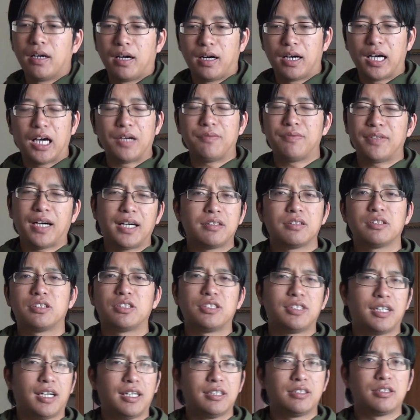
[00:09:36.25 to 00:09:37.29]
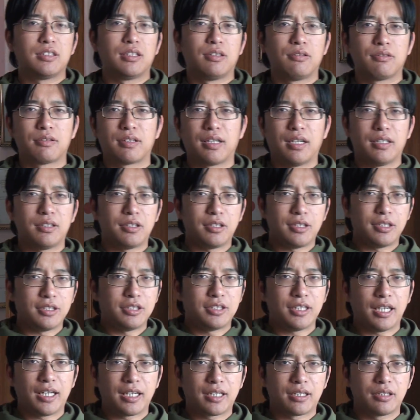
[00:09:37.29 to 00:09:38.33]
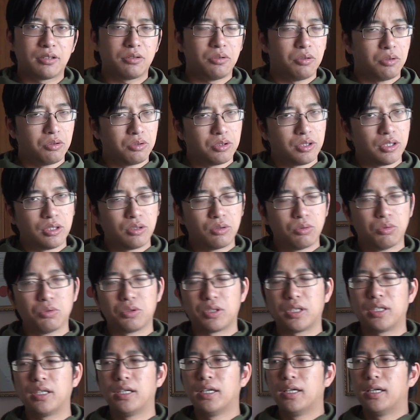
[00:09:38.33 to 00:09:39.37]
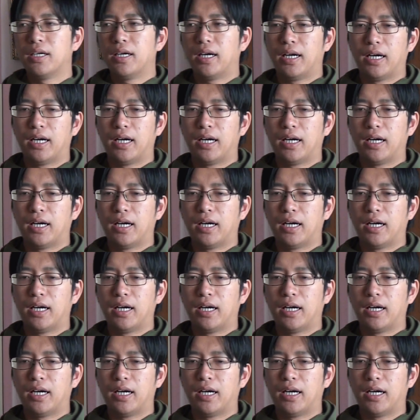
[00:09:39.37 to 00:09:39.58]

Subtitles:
I haven't had the chance to look at the jacket or the hoodie,